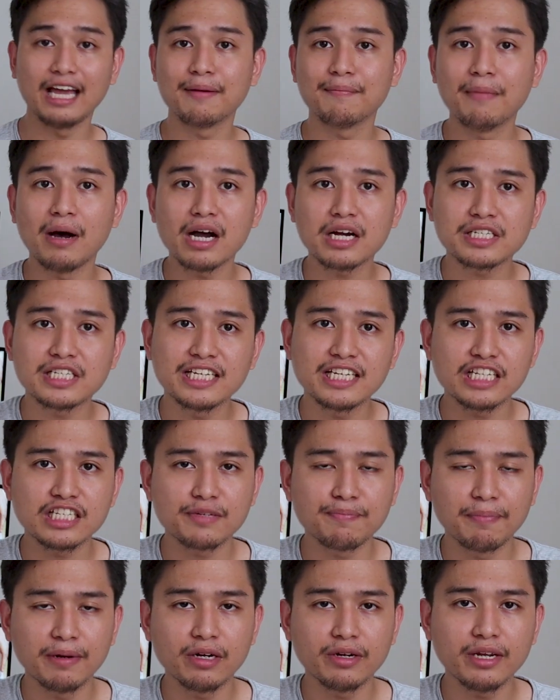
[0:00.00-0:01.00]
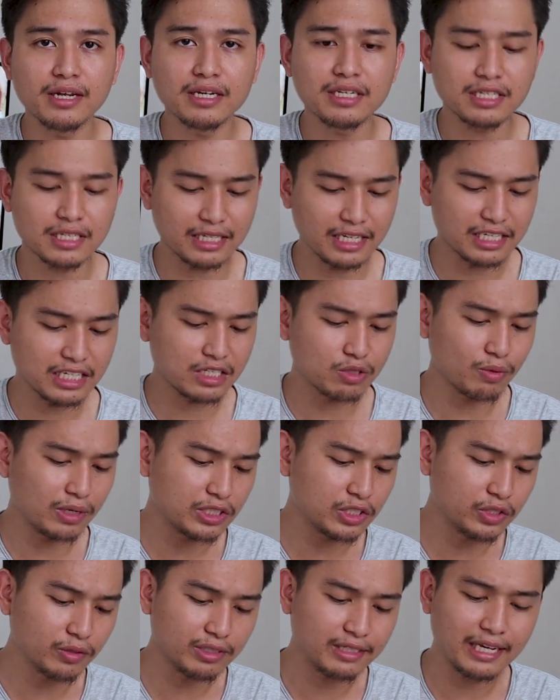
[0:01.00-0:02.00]
The unboxing experience, this is
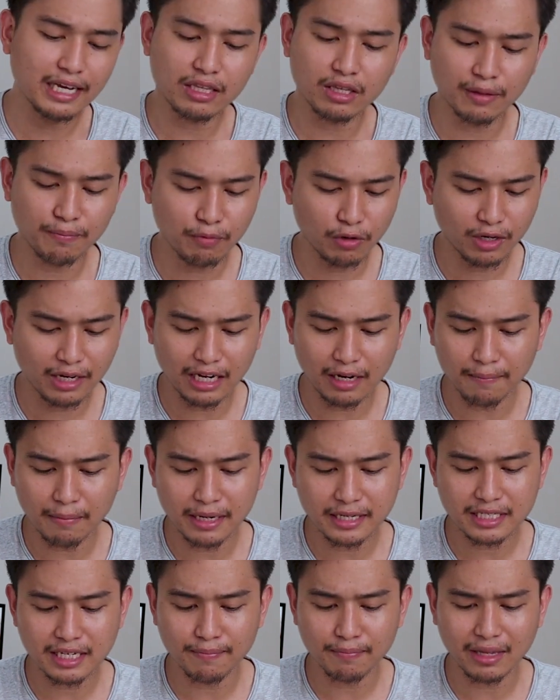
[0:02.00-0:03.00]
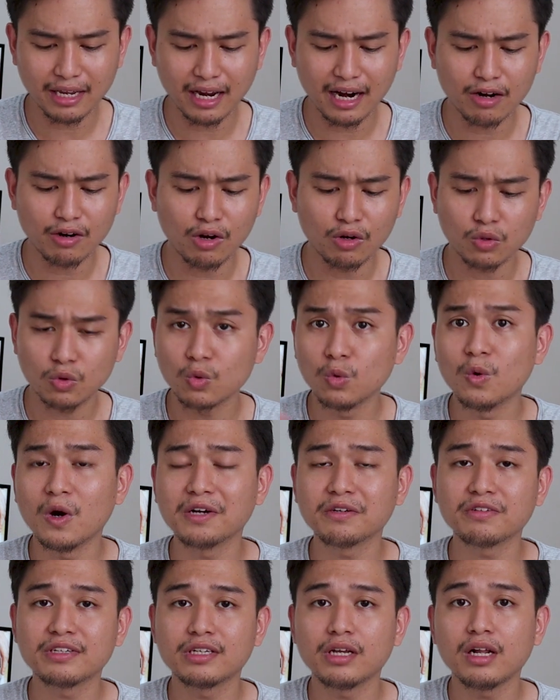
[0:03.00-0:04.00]
what you get if you're gonna buy something around
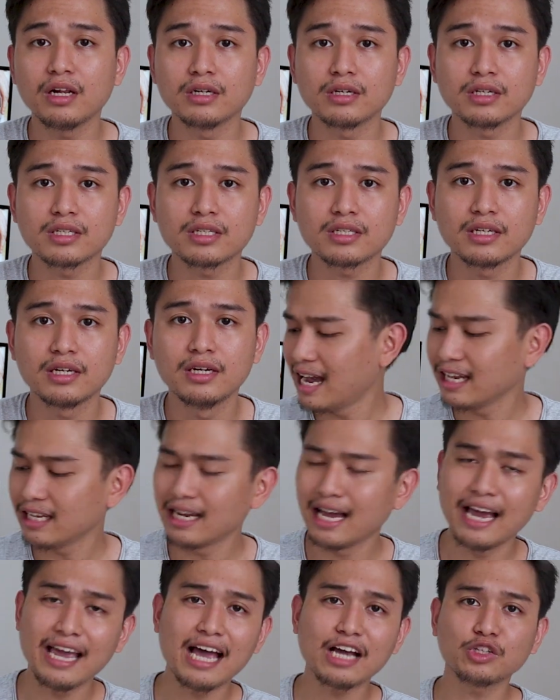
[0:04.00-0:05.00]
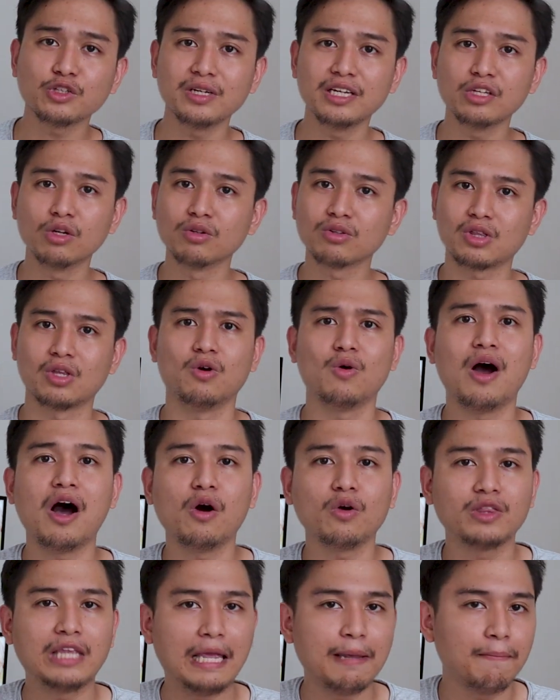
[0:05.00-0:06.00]
$200. I actually don't know
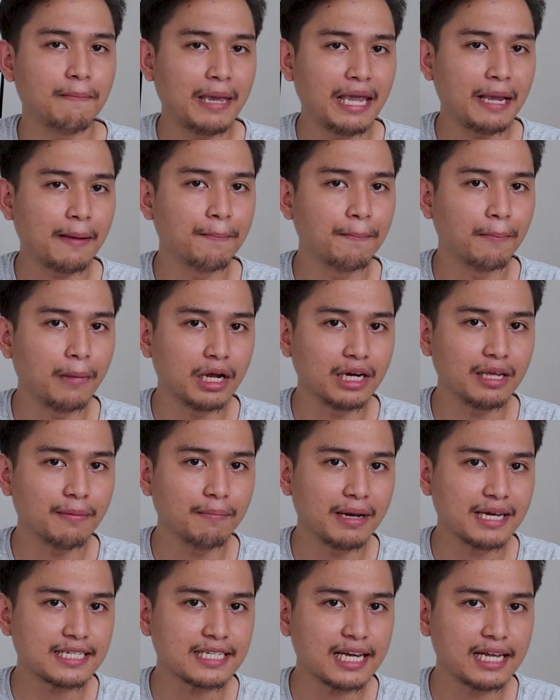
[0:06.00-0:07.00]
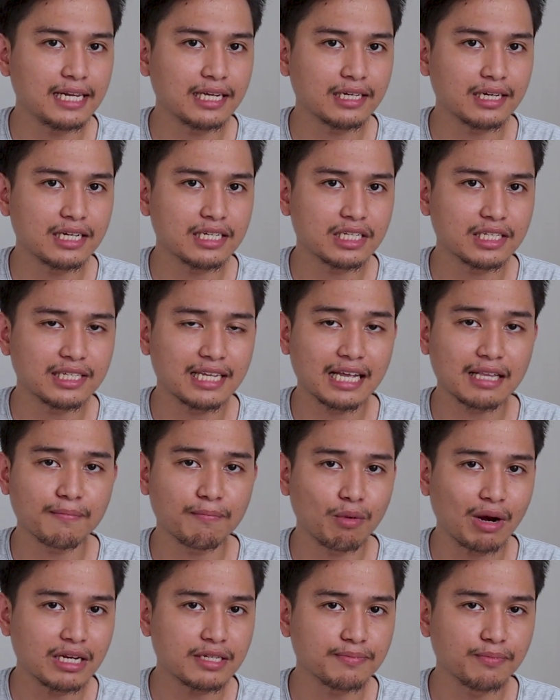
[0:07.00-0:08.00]
how they make money by selling this at that
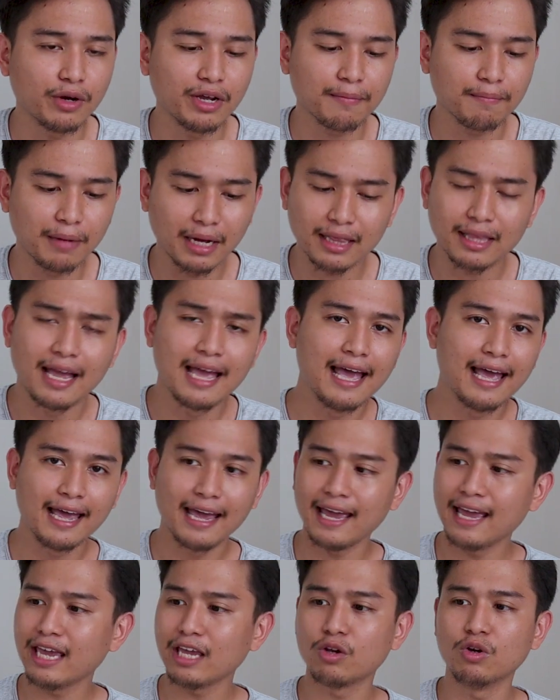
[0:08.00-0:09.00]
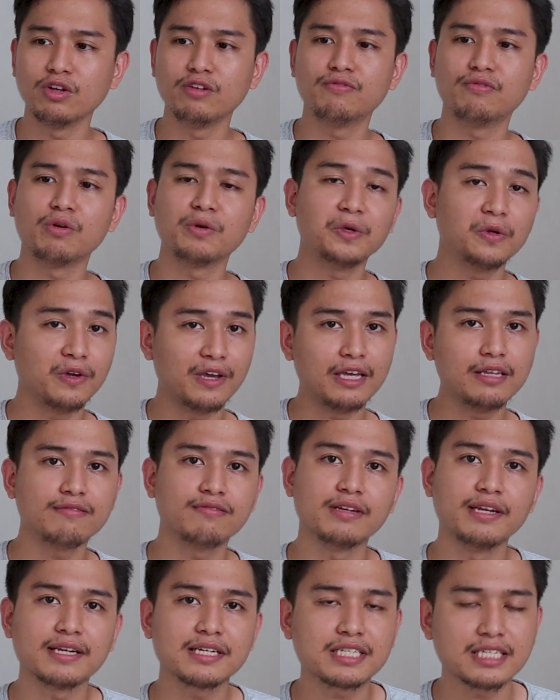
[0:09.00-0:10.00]
price point, but hey, good for you,
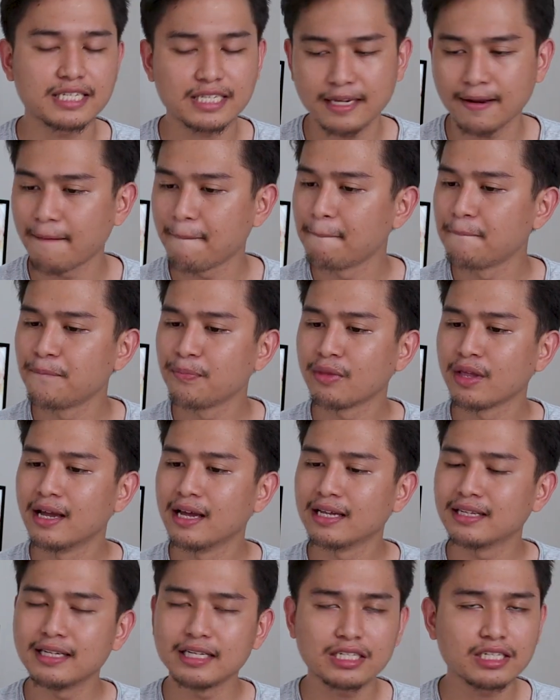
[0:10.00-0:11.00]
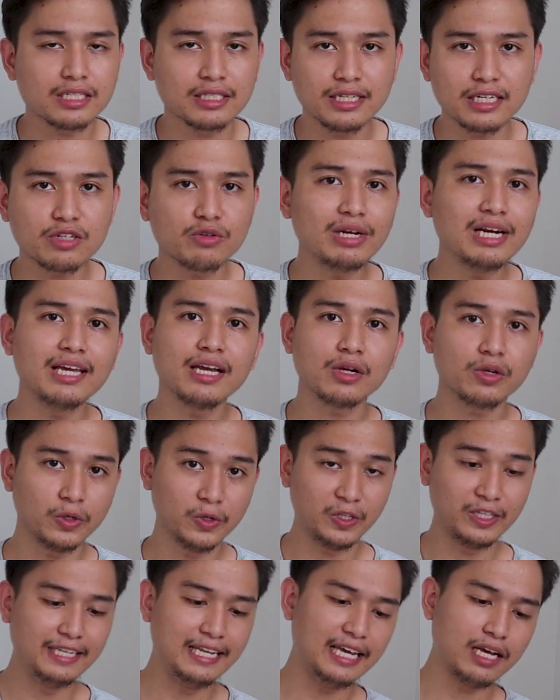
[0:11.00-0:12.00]
Infinix. That's really a
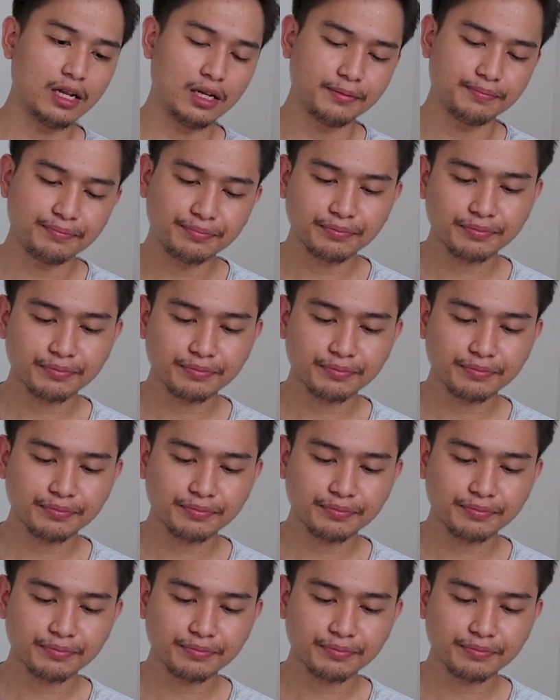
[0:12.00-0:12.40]
good deal.